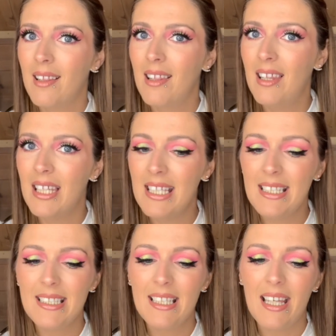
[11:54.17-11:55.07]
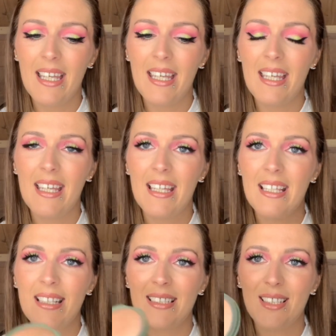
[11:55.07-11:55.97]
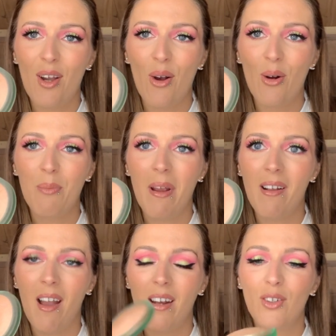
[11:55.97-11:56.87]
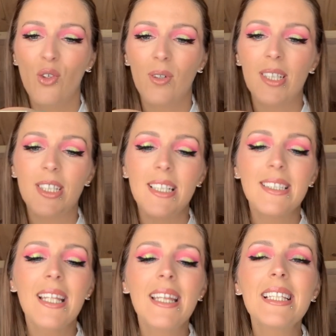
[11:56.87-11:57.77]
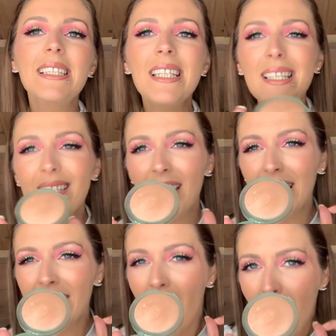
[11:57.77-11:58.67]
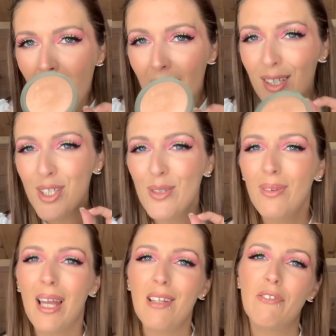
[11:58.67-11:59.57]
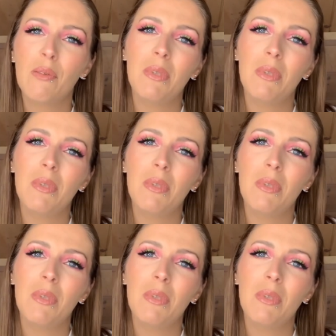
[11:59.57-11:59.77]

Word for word: this is, oh my God, gorgeous. This is a tad too light for me